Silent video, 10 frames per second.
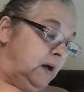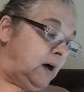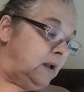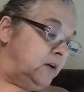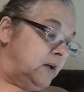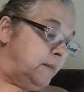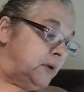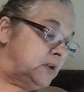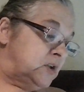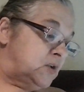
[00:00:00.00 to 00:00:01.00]
color
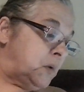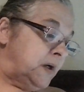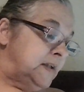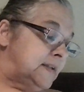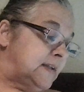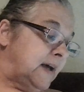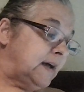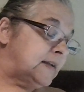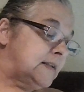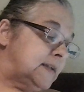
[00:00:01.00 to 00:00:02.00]
number
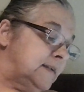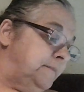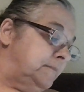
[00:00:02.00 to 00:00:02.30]
26.